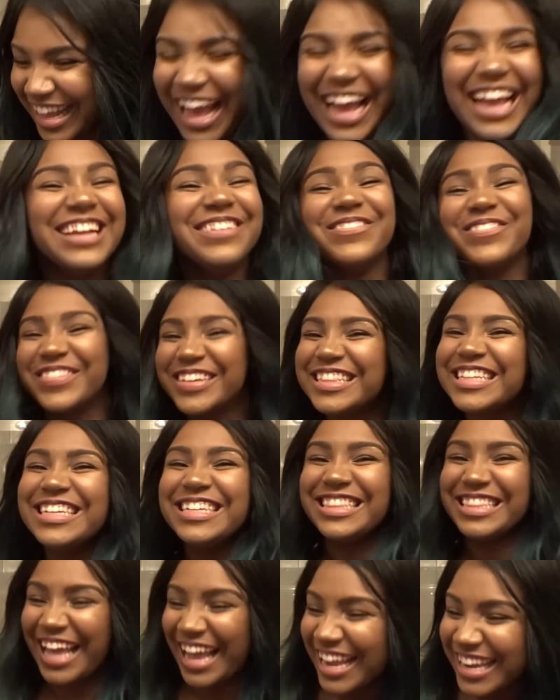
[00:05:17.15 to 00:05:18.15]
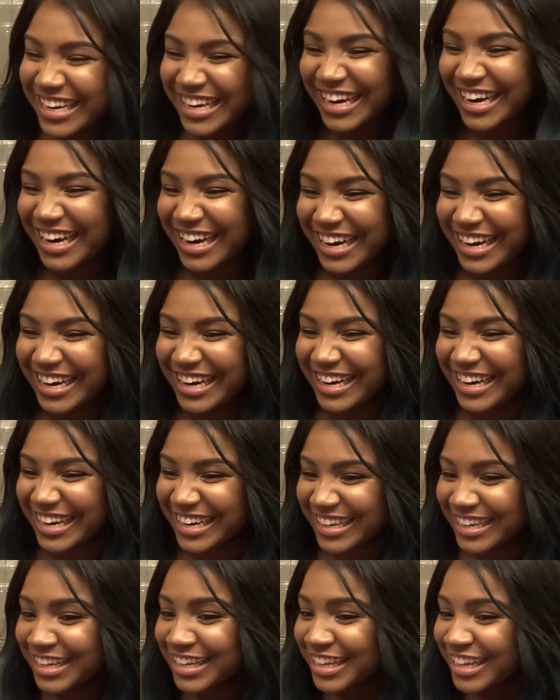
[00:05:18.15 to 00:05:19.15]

I really like her.